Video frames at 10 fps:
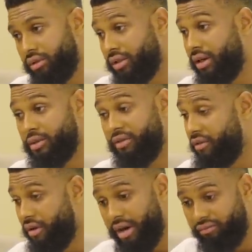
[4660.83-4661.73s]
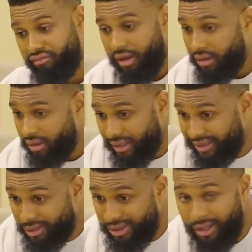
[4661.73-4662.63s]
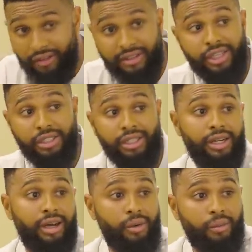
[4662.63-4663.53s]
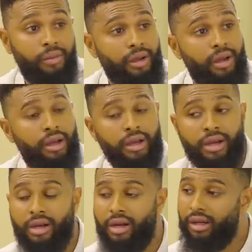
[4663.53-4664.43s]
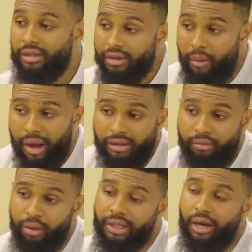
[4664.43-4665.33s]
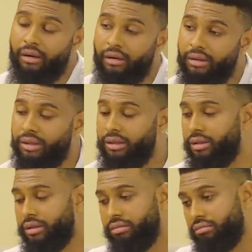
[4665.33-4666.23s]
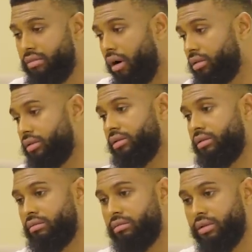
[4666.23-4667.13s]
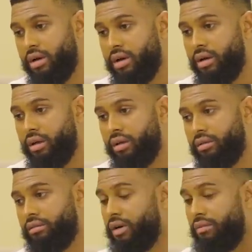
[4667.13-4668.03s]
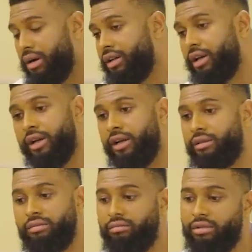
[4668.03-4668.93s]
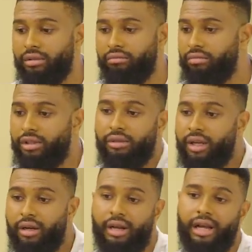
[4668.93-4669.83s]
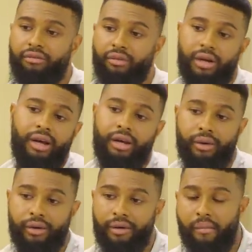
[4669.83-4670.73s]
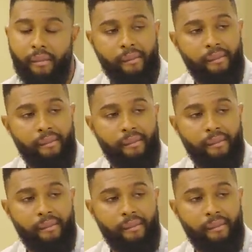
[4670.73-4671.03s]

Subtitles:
Well, that was before I found out that there was a lot of tension in our home. I just go back to Port Harcourt and hustle, come back here and, you know, get a life without her knowing.